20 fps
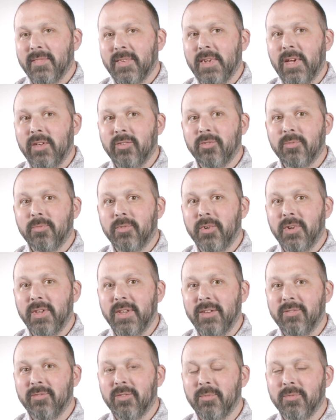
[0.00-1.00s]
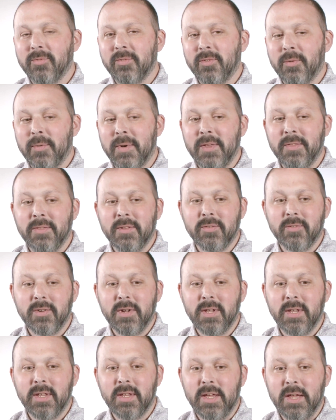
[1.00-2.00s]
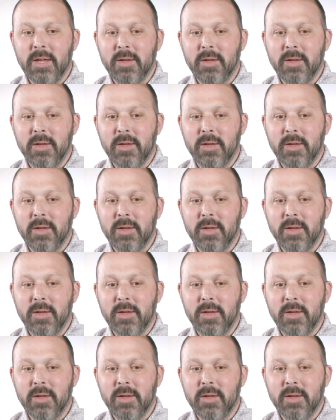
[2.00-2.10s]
get some relief from anything, really.